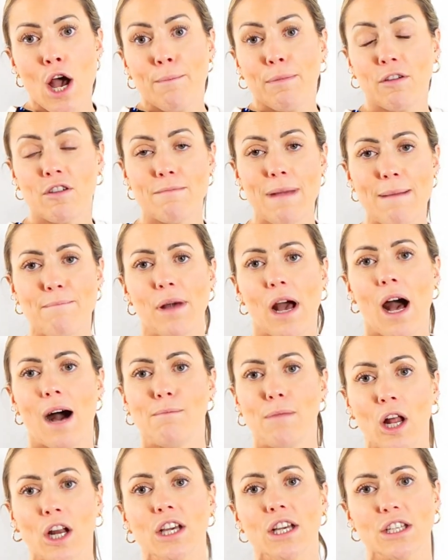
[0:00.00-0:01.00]
But remember,
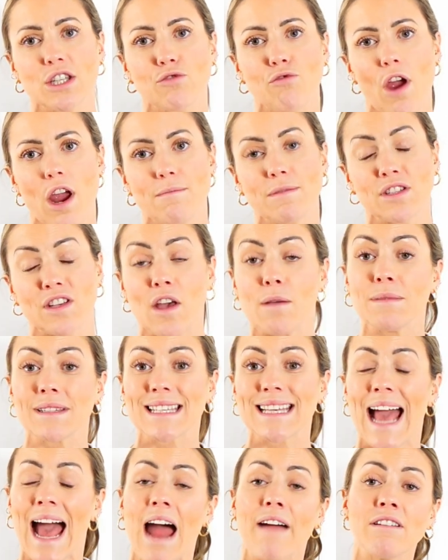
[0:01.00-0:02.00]
homologous
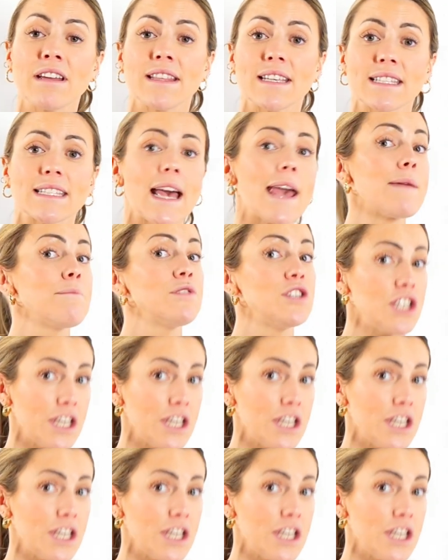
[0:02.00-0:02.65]
chromosomes carry the same